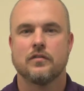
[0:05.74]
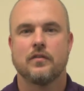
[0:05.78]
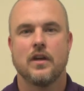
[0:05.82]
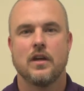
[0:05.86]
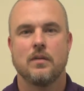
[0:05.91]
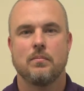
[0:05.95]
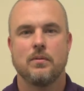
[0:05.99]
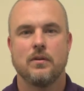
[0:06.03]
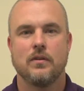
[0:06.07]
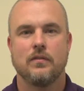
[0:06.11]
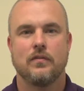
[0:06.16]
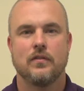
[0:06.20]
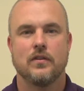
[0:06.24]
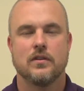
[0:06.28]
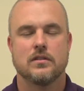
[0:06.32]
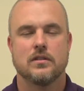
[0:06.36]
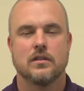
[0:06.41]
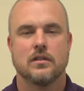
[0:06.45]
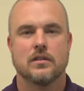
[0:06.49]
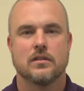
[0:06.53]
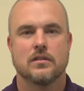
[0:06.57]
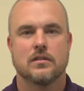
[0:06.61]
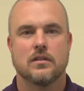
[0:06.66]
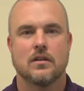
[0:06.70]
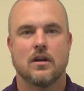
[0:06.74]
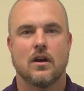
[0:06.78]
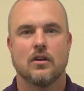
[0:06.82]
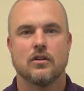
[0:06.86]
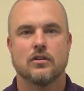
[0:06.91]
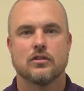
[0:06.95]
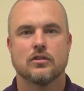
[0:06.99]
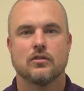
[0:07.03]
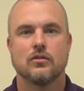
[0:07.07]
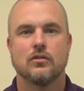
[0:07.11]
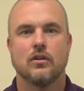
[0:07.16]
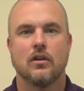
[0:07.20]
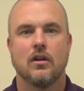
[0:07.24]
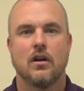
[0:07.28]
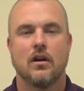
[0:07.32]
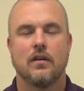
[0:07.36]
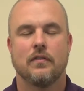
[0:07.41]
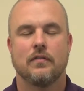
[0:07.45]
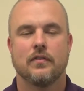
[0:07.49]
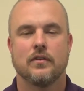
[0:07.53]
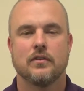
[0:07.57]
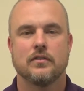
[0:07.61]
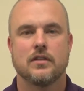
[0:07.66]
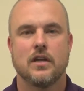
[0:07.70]
of AP Physics. Our school
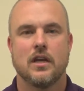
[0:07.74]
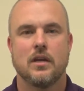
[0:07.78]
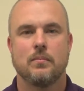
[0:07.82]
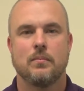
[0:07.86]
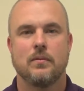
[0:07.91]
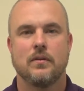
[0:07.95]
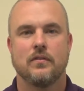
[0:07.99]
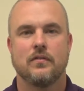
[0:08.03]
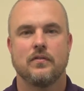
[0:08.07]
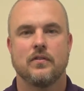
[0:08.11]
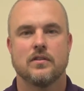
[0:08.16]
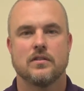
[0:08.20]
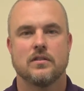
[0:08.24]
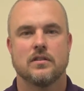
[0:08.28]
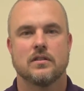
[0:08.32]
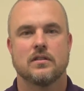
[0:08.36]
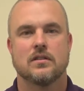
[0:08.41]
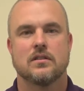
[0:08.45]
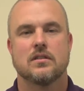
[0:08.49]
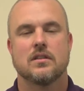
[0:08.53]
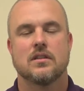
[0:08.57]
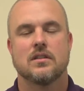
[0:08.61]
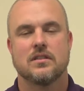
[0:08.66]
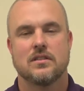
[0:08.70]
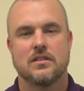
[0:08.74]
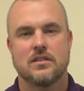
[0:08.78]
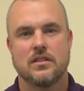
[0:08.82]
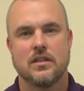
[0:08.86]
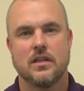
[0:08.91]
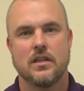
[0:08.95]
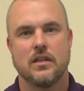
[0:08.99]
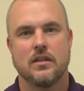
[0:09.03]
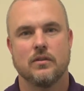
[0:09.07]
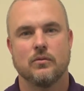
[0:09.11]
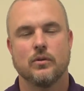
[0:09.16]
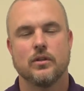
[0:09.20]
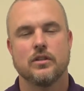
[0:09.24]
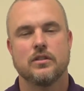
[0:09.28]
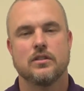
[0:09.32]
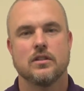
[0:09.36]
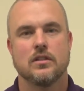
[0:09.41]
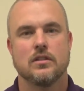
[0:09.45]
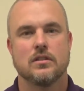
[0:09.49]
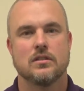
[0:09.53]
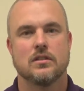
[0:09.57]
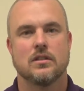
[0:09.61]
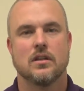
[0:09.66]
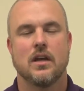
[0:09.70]
offers AP Physics C, which
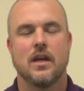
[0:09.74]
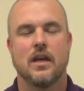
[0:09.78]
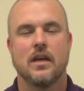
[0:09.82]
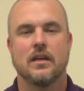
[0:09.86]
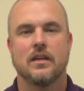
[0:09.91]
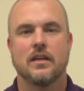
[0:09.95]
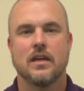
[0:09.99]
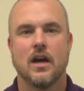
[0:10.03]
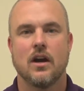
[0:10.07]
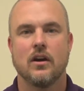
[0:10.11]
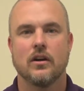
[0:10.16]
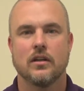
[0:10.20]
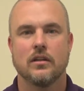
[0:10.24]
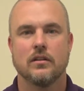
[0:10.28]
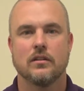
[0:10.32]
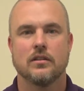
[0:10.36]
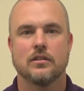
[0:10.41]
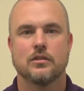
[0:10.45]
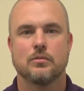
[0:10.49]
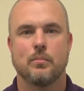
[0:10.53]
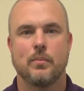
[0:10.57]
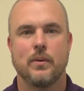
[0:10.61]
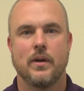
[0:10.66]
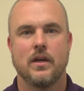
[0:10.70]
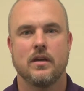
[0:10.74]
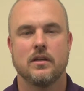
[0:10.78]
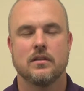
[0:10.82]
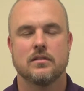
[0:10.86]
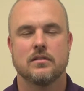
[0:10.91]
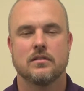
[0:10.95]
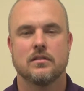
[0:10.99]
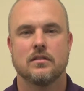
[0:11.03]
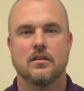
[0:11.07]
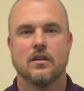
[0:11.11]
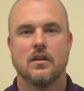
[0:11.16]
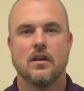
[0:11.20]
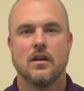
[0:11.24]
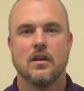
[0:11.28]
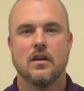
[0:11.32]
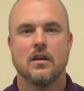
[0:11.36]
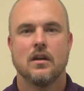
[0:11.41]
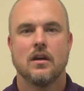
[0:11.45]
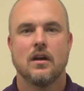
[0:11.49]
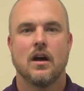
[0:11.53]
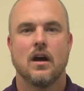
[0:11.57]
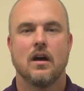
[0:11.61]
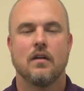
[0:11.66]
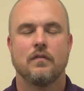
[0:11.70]
is a calculus-based
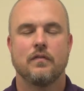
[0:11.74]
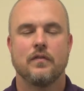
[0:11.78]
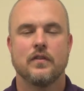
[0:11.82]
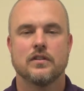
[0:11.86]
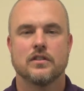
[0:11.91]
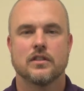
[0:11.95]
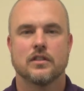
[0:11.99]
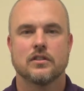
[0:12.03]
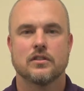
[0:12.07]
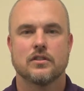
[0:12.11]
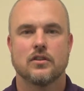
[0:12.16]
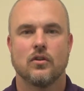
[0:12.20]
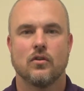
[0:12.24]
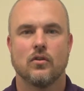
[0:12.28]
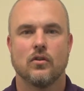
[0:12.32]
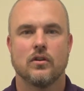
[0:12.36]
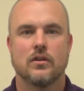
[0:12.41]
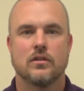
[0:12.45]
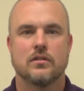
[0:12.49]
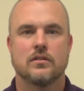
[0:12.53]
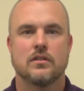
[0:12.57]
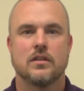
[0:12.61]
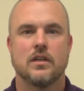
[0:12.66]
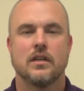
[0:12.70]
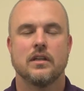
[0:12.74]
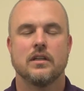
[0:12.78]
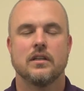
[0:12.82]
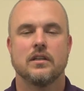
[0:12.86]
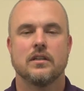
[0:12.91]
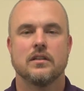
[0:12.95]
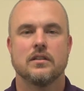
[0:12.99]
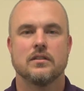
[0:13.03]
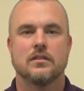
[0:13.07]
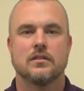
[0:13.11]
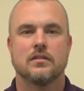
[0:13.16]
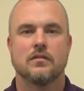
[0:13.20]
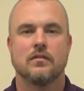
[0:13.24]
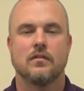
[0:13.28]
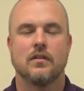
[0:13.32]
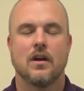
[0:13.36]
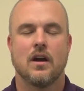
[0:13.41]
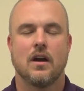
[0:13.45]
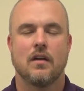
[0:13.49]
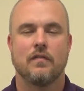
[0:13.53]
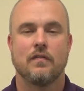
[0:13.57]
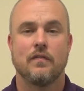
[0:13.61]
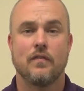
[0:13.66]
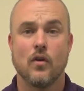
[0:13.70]
physics course. It is
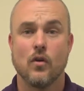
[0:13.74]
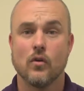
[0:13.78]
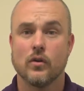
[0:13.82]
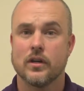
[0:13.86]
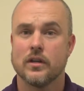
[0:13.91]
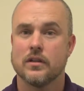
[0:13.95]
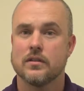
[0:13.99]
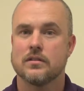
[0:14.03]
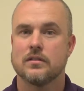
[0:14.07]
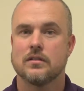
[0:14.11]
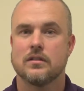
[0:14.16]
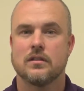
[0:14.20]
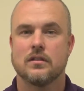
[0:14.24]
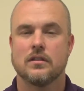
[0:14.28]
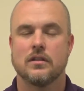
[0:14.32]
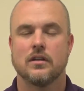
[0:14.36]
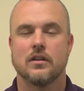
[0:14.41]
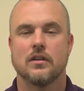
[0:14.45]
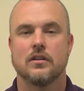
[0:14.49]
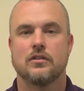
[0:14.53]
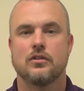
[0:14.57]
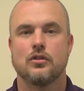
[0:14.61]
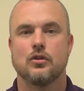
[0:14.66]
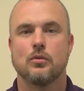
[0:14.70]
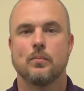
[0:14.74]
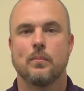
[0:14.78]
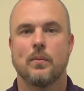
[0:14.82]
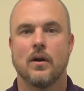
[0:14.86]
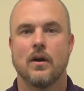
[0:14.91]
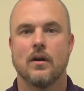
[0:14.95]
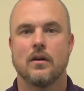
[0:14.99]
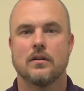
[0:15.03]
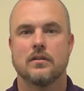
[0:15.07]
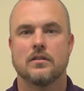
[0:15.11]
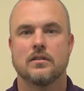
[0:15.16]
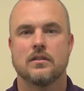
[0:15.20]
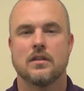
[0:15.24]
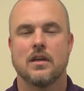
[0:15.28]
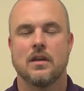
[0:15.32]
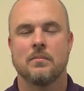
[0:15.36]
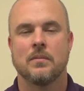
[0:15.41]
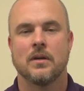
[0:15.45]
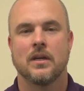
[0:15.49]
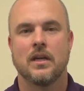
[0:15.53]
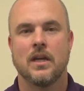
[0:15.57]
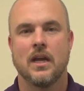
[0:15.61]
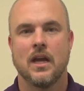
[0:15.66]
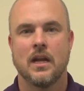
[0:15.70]
focused. There are two parts, a
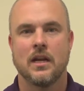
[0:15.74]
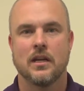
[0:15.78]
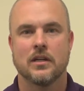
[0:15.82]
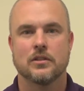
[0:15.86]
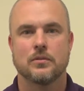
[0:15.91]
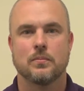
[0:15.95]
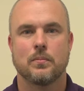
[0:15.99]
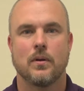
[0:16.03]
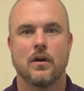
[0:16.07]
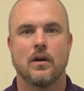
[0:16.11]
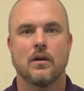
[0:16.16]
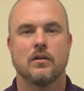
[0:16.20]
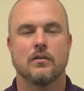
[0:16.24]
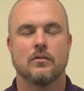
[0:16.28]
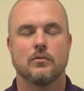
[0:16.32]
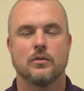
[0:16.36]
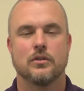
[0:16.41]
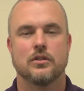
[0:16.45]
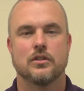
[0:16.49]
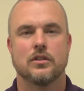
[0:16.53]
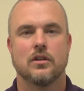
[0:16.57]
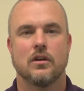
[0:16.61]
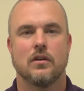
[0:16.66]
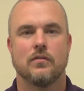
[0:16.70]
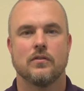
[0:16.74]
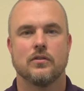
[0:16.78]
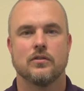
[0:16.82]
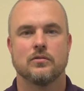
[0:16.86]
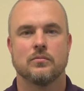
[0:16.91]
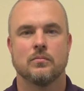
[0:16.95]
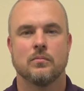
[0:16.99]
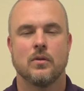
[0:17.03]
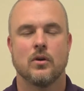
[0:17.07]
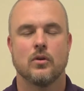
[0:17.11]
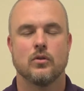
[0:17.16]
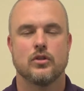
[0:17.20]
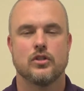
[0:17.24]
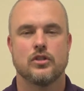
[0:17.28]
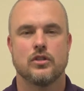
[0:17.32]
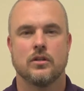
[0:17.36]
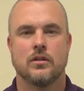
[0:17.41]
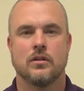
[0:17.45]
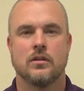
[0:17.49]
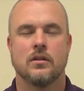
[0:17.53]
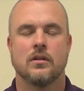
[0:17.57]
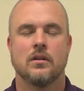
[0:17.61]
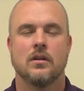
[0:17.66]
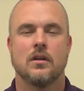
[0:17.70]
mechanics part, which covers
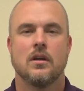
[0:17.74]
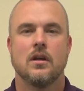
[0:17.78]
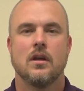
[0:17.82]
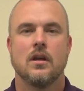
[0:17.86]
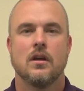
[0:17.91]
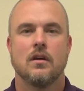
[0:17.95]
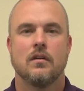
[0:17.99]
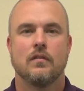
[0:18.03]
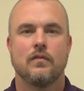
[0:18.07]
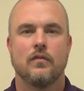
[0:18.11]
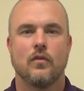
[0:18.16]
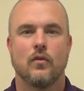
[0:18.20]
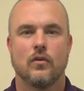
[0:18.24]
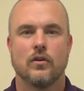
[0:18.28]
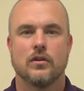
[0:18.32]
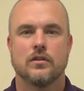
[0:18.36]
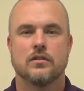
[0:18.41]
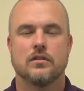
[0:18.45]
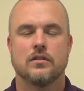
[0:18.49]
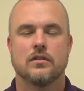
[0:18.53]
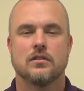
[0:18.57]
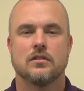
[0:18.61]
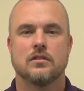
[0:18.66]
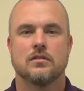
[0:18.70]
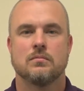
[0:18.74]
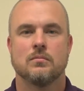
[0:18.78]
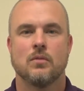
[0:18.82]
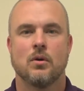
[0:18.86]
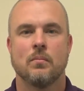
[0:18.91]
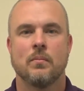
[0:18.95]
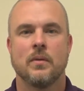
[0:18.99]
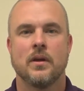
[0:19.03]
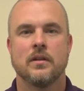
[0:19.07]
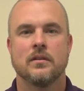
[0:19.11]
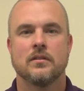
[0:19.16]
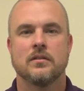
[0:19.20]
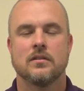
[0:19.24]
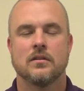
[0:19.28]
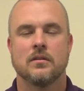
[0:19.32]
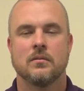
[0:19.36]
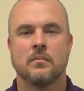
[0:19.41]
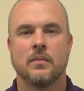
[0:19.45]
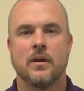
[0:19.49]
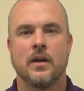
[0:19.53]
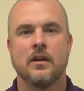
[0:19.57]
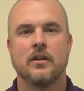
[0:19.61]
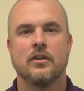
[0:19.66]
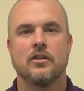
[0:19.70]
motion, forces,
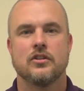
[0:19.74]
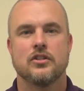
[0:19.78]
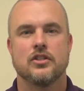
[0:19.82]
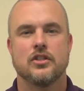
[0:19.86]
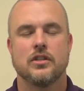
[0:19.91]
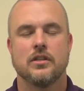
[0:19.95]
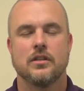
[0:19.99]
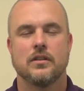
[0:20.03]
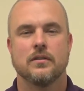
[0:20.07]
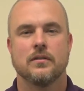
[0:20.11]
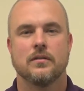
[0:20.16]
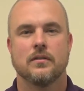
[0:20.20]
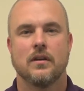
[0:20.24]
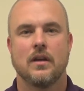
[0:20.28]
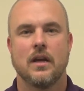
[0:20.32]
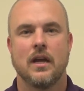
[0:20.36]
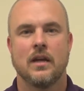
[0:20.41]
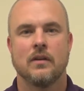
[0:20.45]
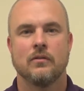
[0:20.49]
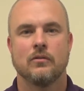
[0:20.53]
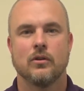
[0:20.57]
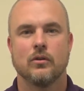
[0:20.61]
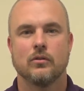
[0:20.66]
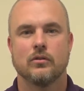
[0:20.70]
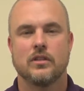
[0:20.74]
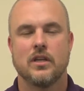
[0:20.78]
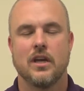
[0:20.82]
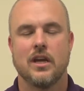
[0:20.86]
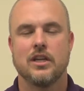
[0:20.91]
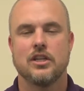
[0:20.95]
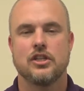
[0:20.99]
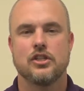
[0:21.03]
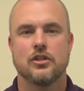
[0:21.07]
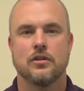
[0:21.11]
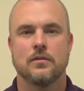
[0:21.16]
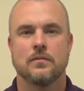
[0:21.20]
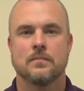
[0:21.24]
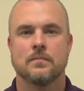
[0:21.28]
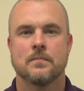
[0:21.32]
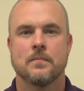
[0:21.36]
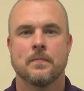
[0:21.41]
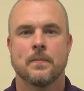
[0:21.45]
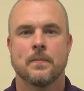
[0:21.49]
momentum, energy, and rotation.